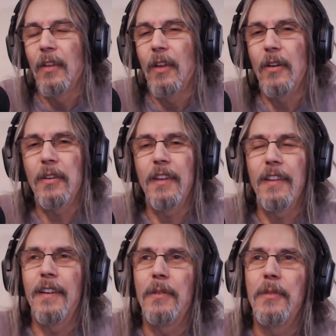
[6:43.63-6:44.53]

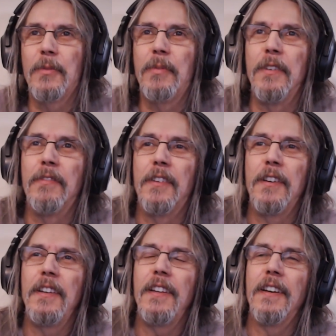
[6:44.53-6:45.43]
Okay, that was pretty
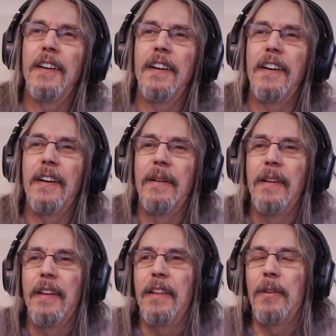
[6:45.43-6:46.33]
funny.
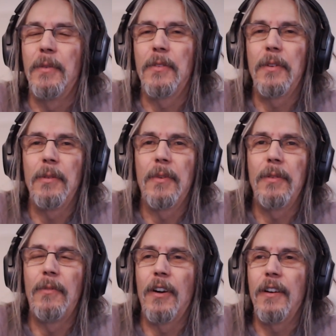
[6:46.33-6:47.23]
There was only
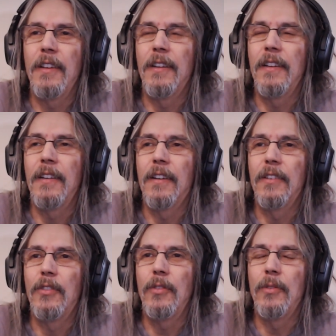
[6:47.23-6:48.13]
one Ronnie in it,
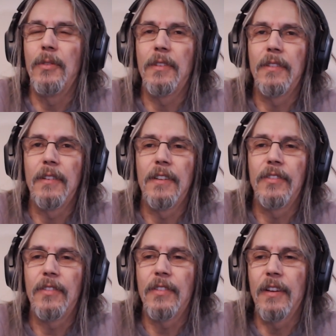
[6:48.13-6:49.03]
not two,
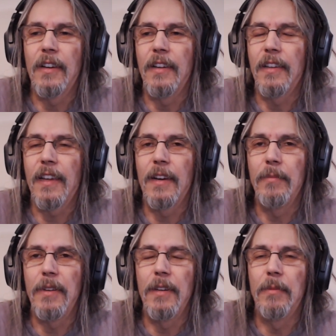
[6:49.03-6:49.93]
unless you
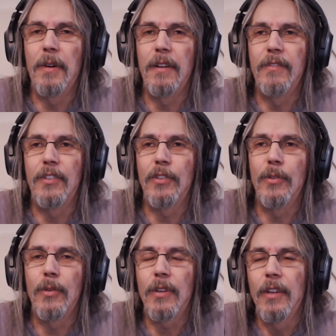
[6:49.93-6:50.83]
count being the butt of a
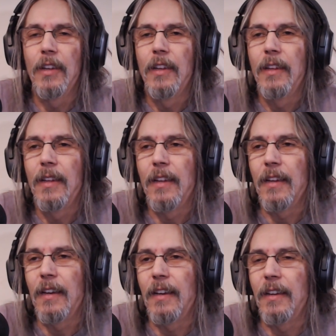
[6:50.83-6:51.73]
joke
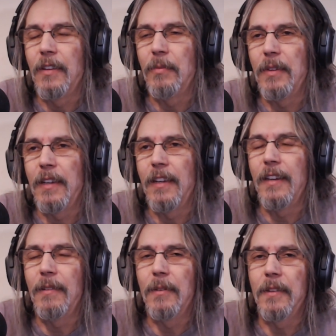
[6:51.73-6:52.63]
as being in
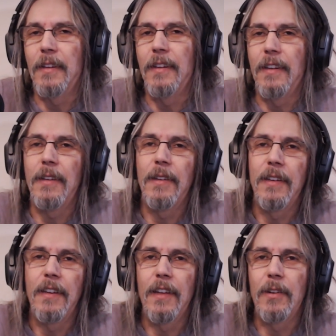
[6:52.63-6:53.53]
it. Well, then
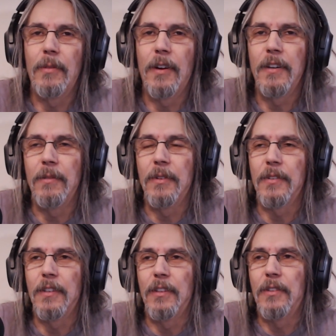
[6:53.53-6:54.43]
the other Ronnie was
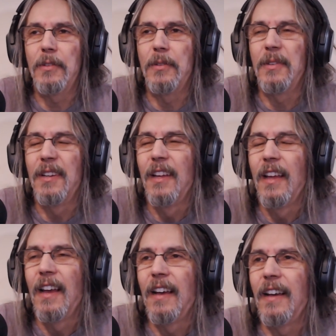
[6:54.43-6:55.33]
in it too.
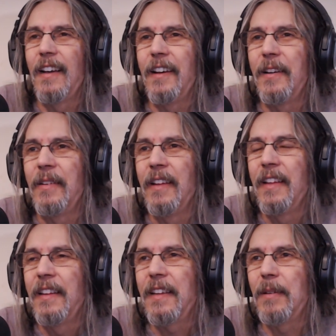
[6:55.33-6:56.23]
Come
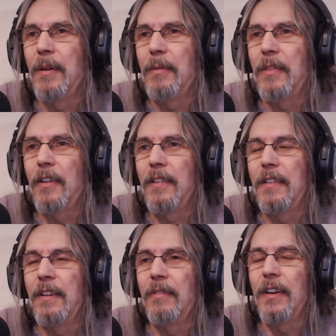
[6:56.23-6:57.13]
up with all
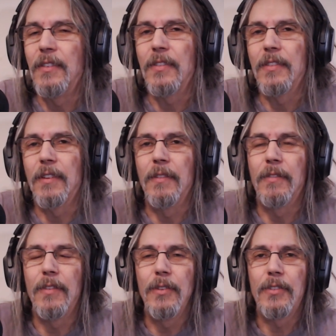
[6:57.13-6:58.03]
the devices of the
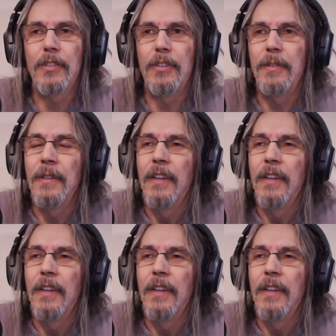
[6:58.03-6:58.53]
future.